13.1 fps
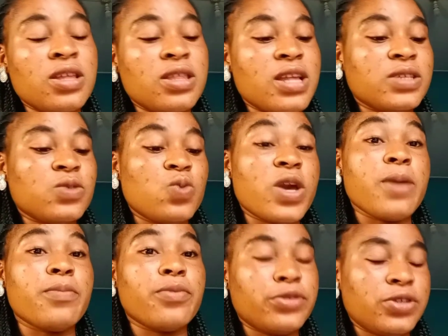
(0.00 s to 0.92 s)
That's where I
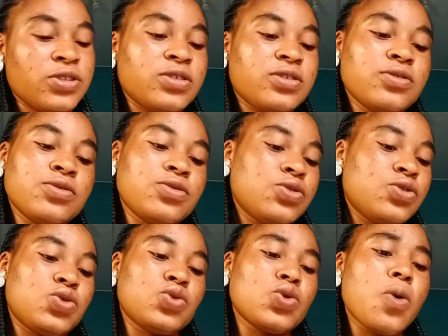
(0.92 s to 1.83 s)
bought it.
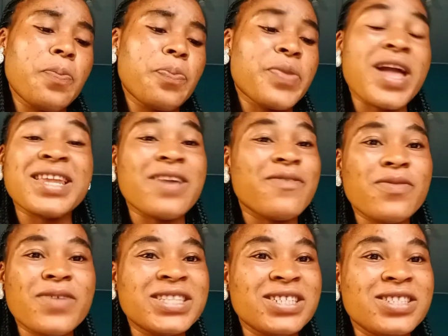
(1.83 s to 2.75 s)
So, and I've
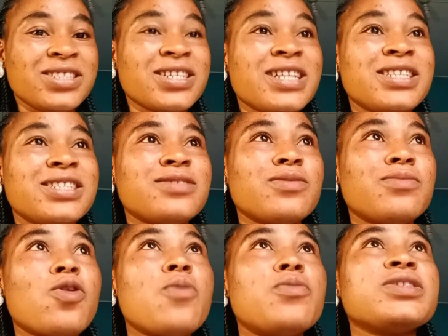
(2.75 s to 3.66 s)
never changed it. And it's
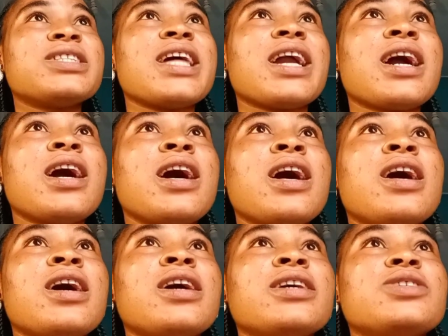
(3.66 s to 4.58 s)
almost like,
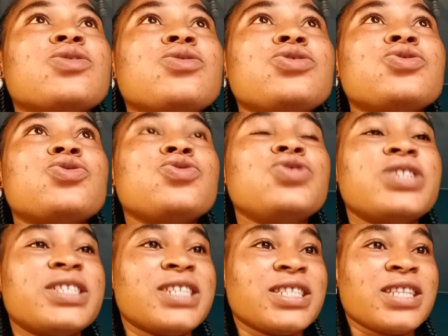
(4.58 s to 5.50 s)
it's going to 2
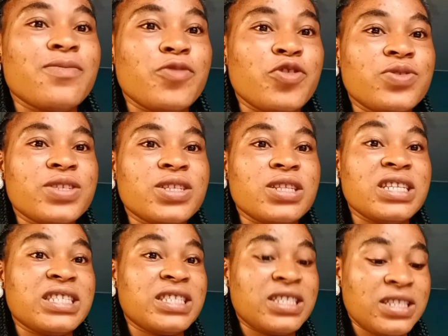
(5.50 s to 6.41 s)
years that I've been using
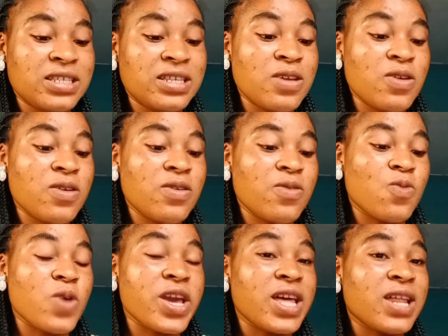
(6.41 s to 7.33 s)
this
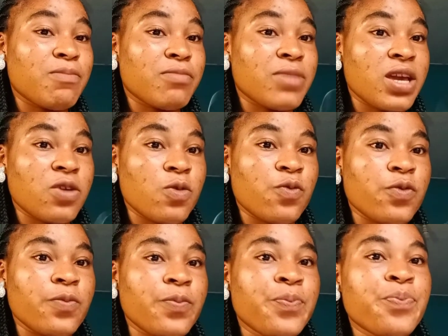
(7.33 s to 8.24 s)
wire
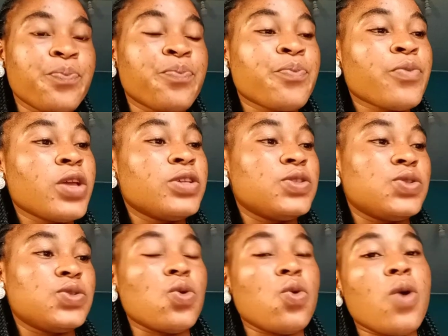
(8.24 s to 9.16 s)
microphone.
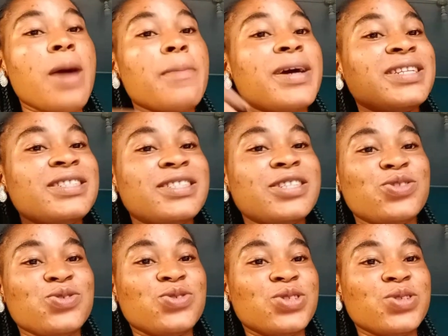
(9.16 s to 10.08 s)
So I'm addicted
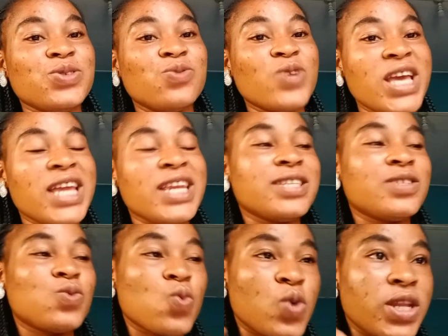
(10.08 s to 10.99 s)
to the
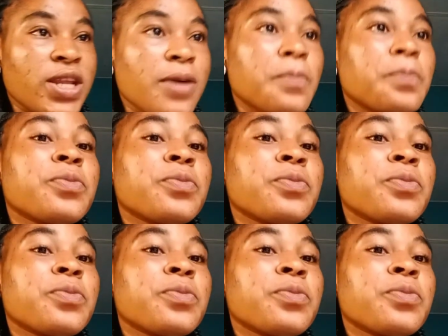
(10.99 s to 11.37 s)
wireless one now.